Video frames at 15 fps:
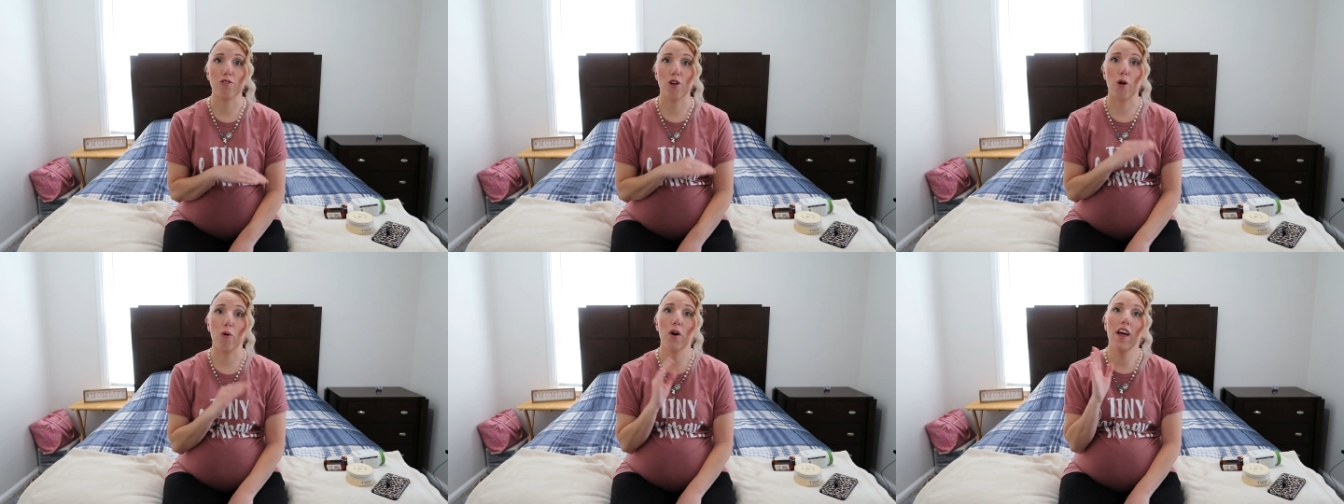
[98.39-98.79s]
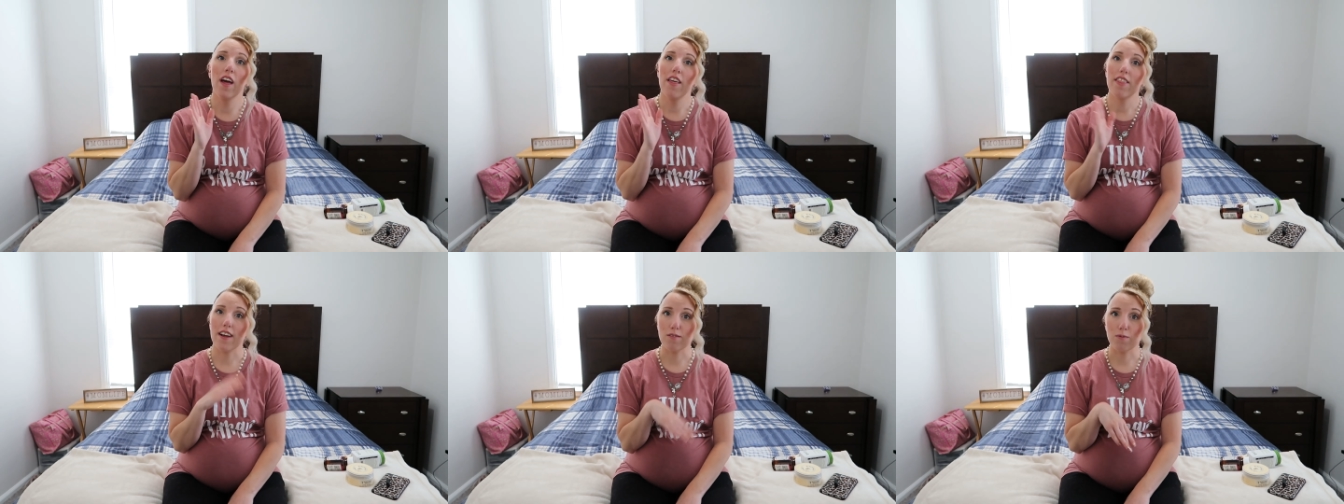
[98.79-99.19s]
So
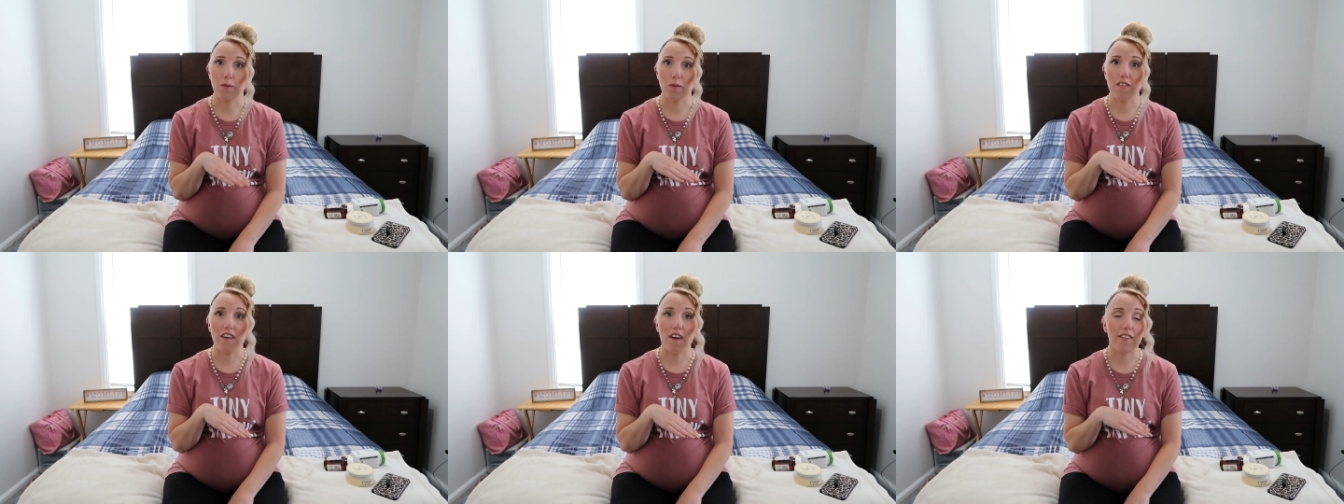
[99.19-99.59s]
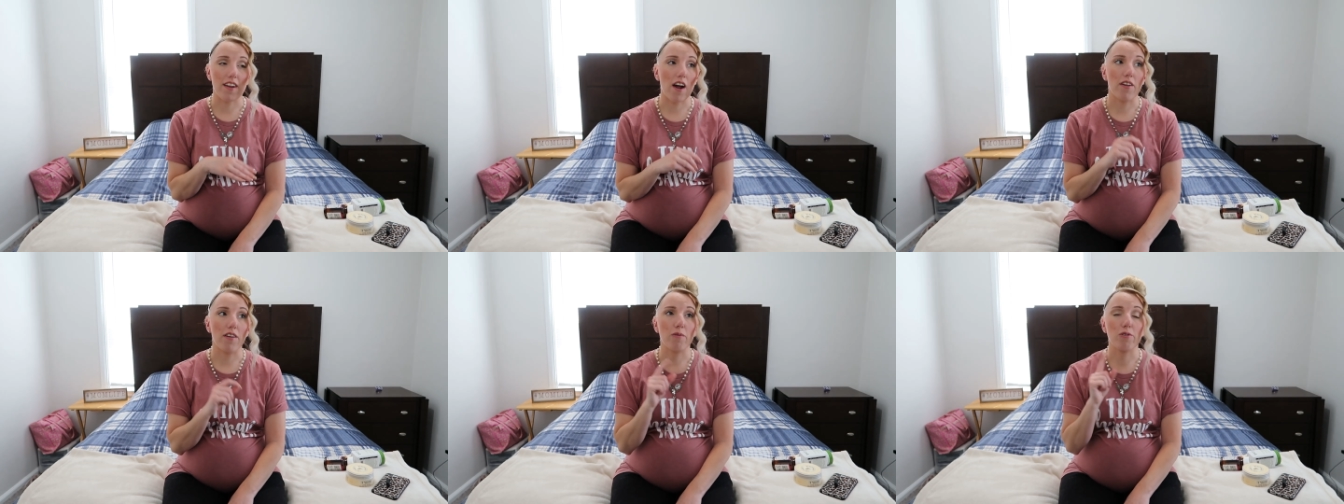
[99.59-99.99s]
that's when we found
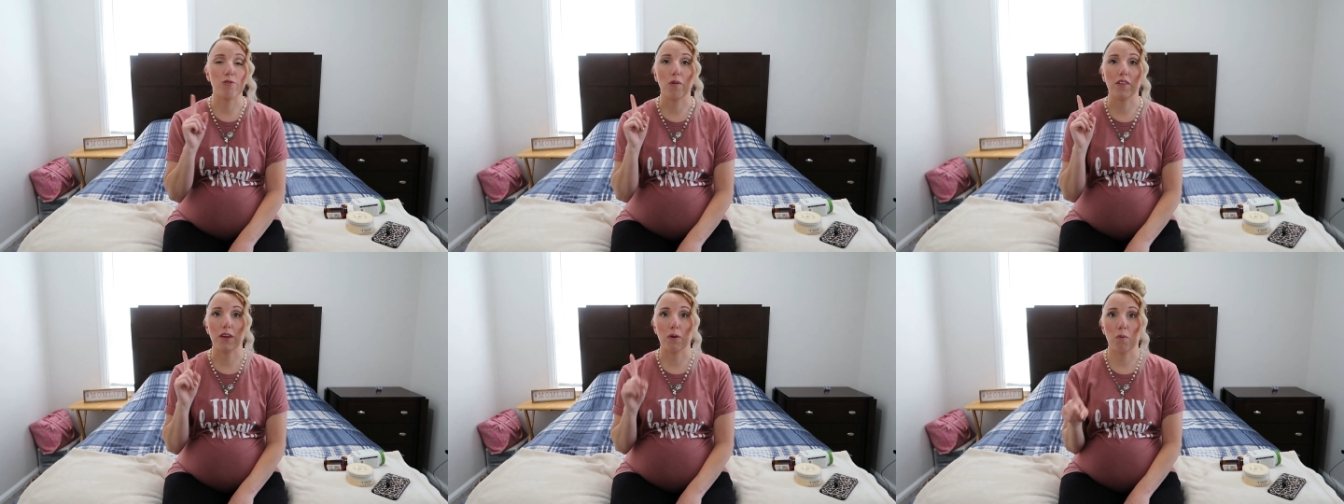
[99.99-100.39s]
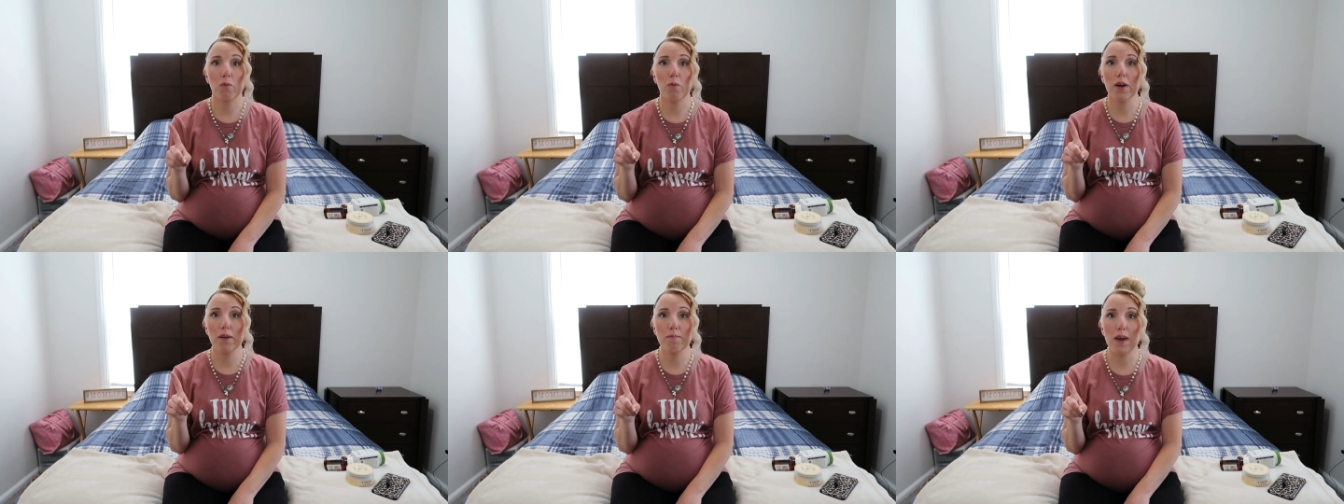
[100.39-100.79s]
out it was only
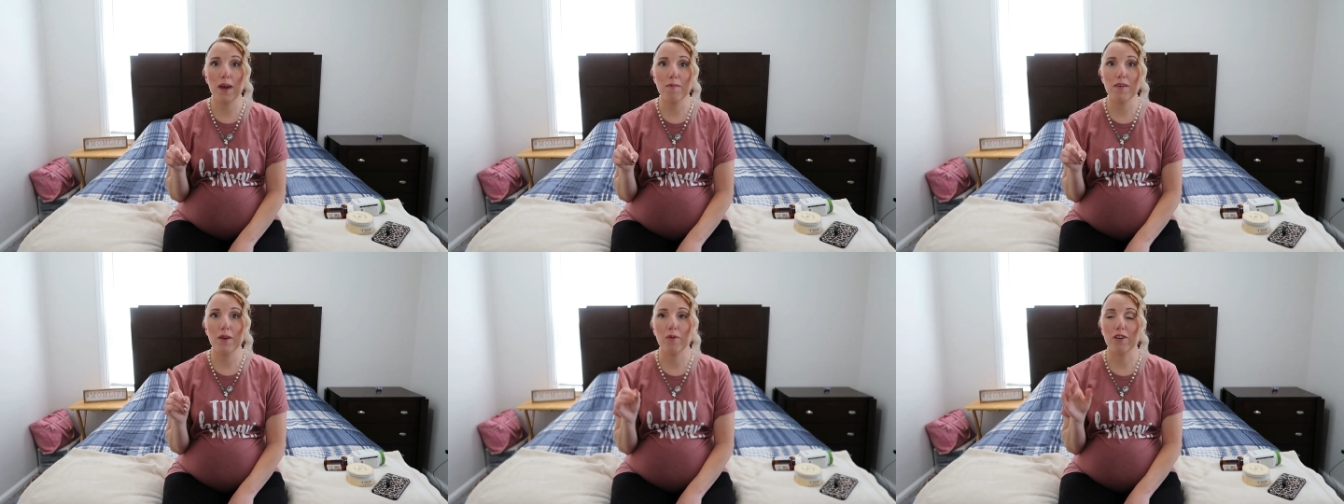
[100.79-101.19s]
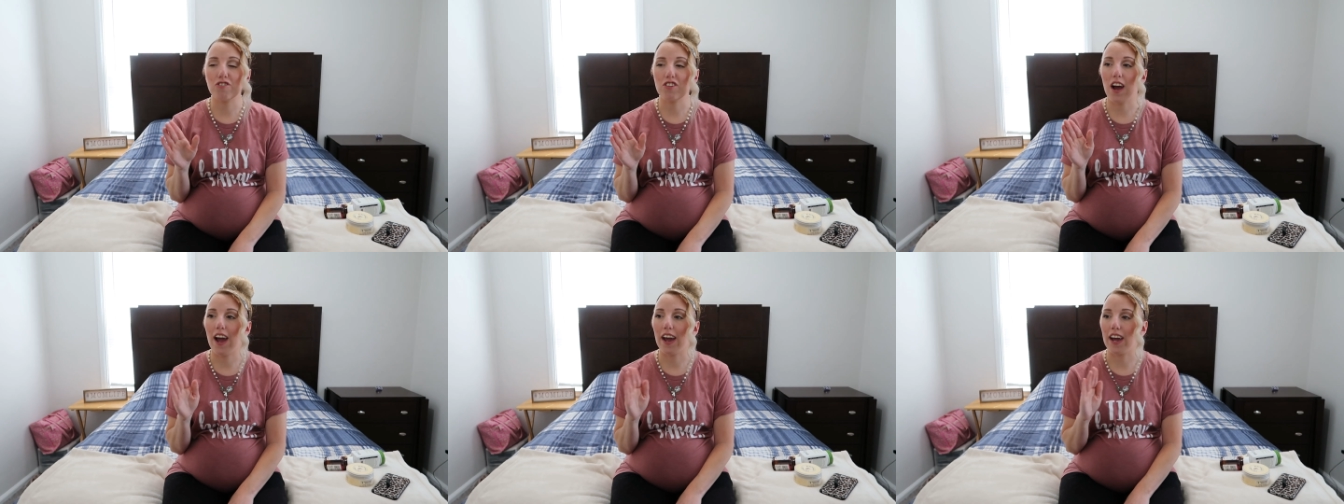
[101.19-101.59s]
one baby, which
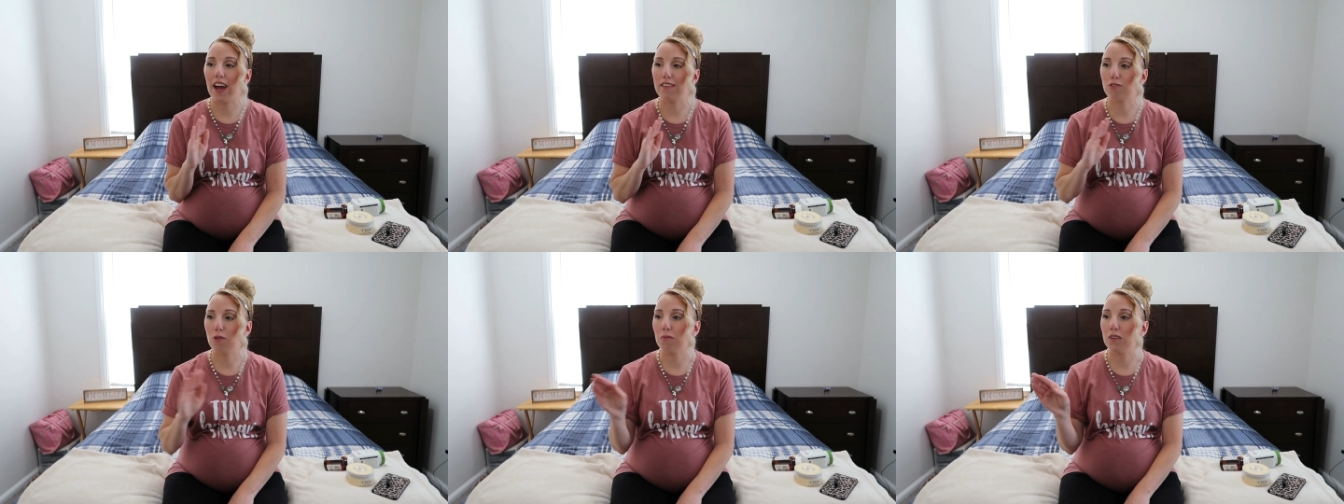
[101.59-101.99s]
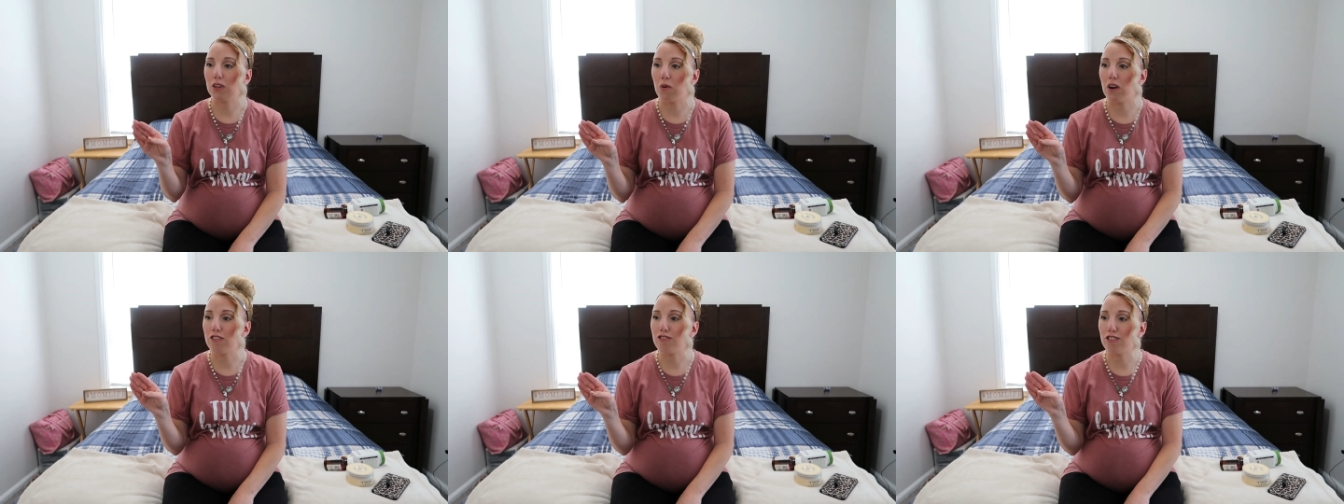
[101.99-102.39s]
I got so many
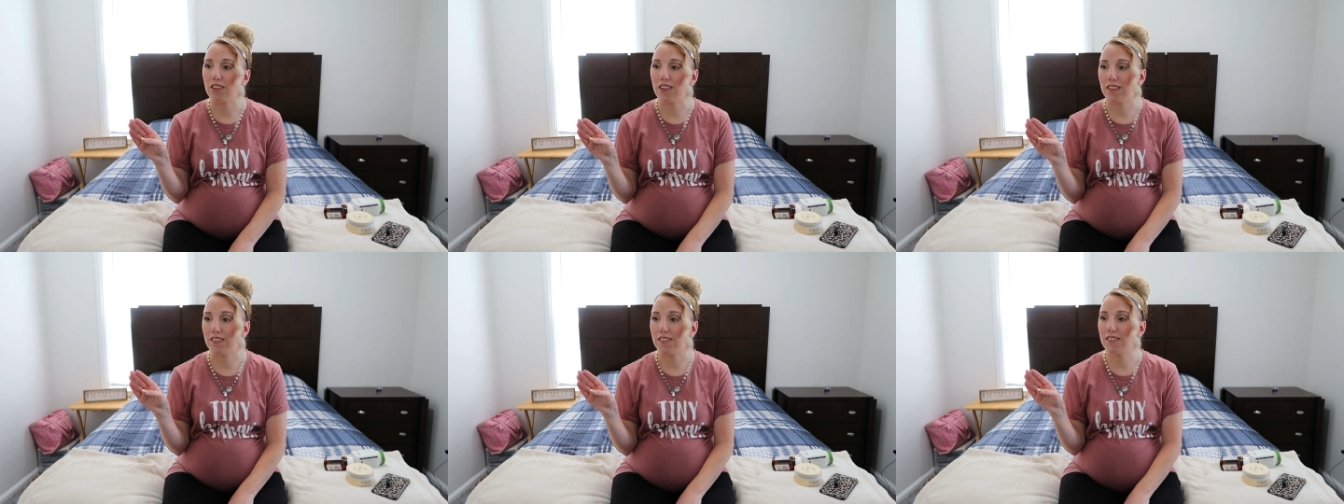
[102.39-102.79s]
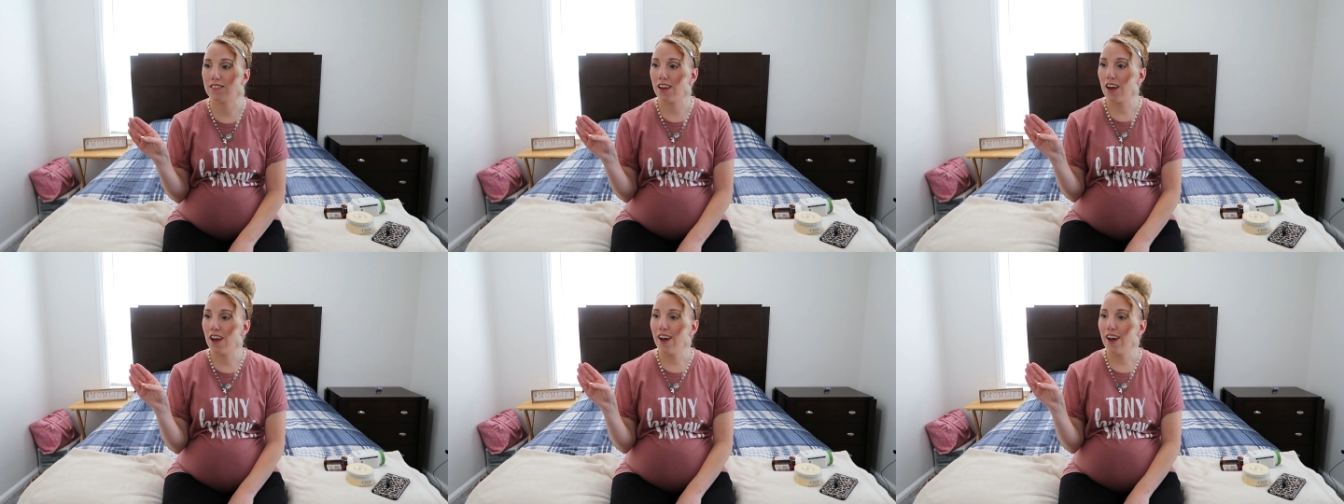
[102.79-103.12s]
questions